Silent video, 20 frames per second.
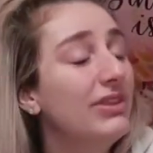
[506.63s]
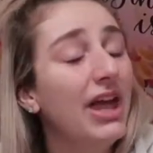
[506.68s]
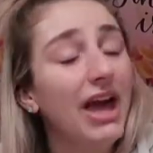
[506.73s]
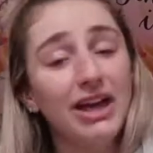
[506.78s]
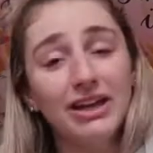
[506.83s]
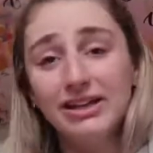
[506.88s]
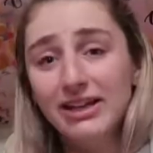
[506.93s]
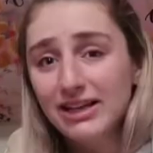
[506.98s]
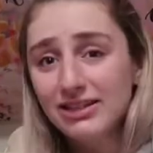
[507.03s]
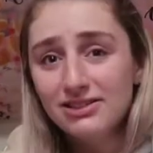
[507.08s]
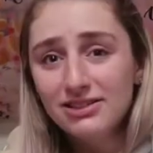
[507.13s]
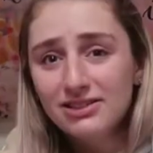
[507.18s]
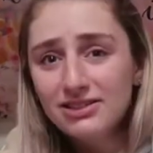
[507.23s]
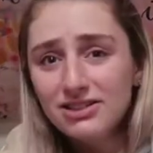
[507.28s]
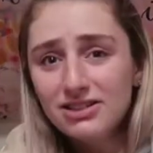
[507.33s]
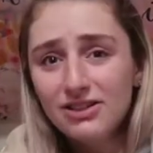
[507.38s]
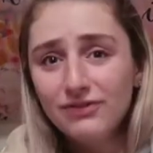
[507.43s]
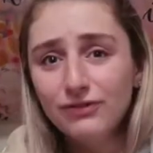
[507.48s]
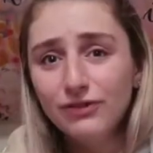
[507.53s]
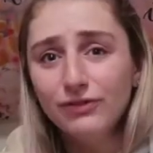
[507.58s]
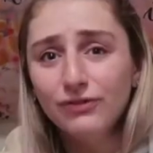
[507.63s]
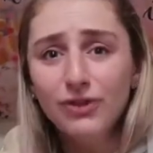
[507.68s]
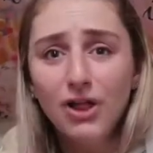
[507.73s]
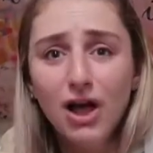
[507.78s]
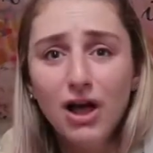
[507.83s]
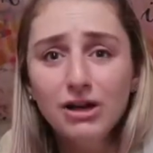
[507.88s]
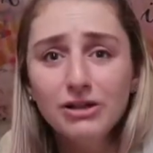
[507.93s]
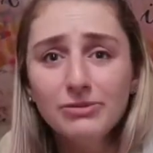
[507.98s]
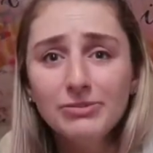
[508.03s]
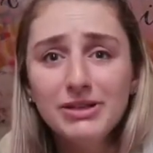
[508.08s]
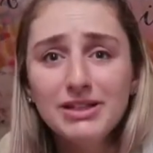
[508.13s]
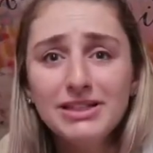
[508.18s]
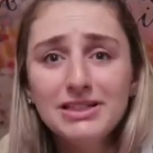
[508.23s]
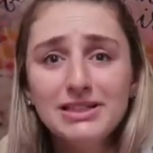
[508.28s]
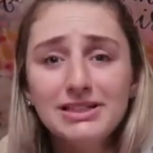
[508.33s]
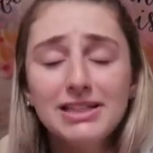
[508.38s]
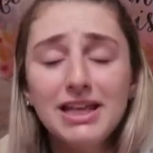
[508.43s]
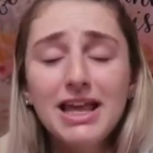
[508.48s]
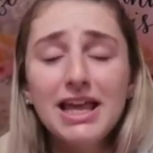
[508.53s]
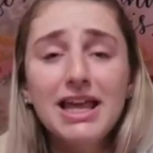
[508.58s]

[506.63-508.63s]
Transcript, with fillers: I guess this is it for Vlogmas.